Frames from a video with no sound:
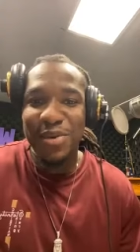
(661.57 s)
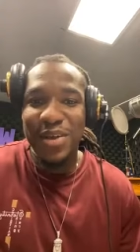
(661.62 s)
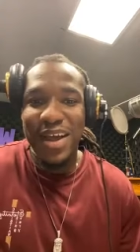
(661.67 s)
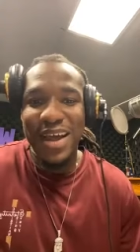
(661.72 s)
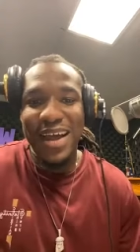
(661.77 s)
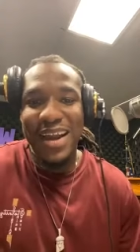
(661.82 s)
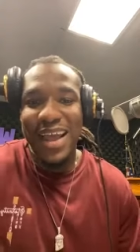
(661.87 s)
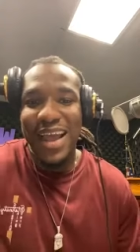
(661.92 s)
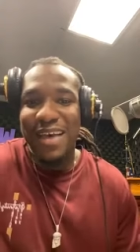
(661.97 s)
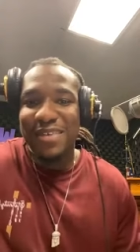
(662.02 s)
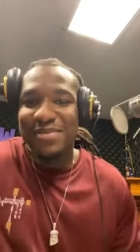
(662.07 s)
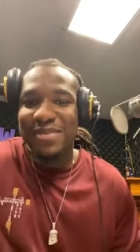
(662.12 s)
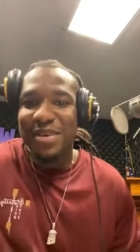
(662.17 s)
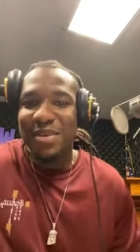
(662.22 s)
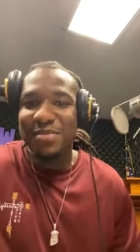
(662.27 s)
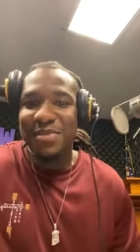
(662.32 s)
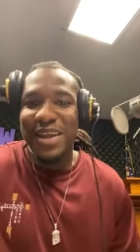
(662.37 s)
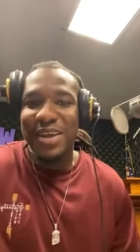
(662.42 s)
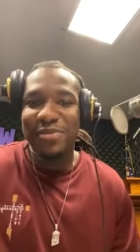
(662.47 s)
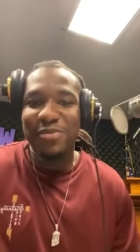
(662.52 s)
You know, I gotta have
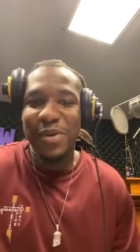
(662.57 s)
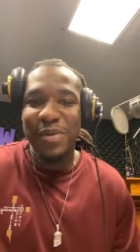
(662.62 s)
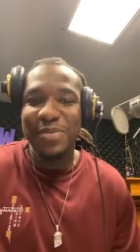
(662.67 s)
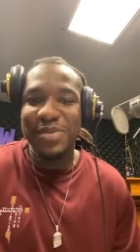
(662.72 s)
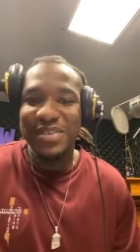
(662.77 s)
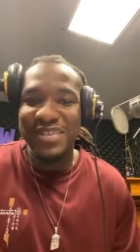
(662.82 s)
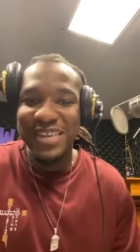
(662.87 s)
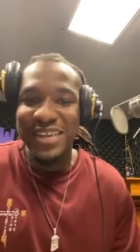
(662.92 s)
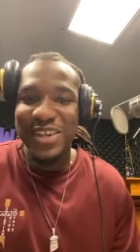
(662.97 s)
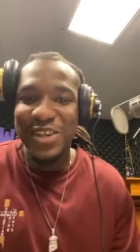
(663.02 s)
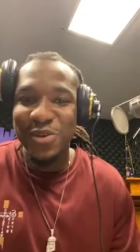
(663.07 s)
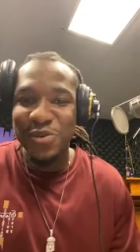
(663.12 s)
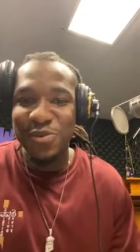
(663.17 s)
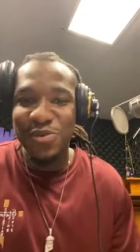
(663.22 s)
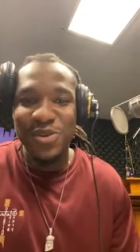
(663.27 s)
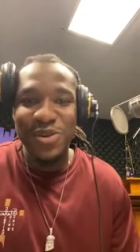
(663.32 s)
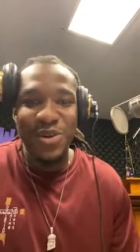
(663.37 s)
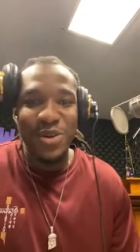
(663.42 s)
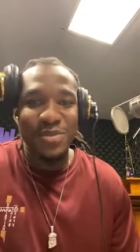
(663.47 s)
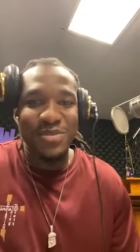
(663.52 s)
something that represent you.
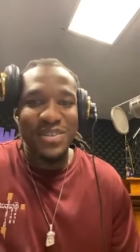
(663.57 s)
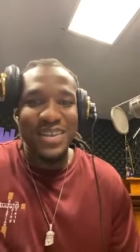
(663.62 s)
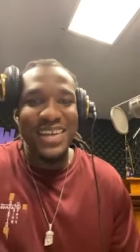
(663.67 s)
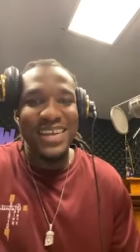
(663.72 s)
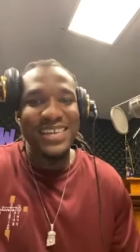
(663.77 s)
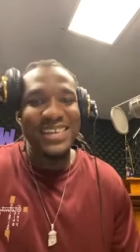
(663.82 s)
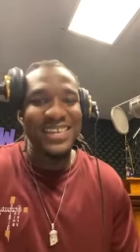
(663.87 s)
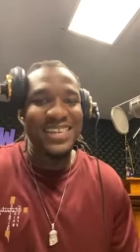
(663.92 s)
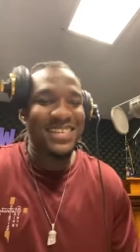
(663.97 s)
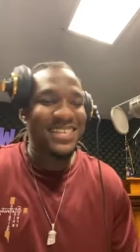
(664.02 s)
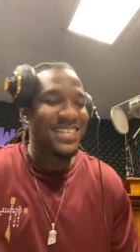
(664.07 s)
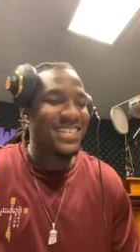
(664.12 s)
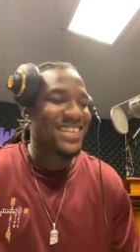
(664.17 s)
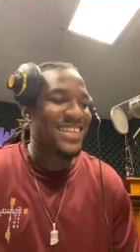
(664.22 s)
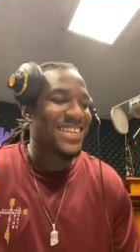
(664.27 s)
You know what I'm saying, Jesus?